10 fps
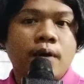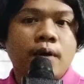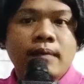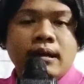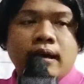
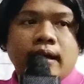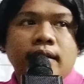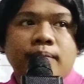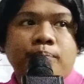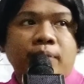So,
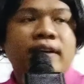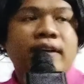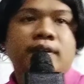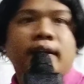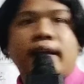
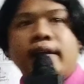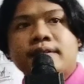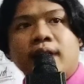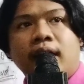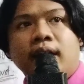Professor
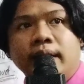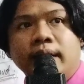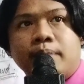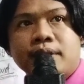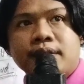
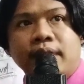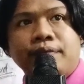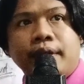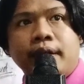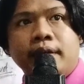Irizarry
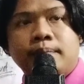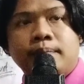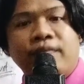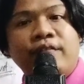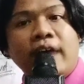presented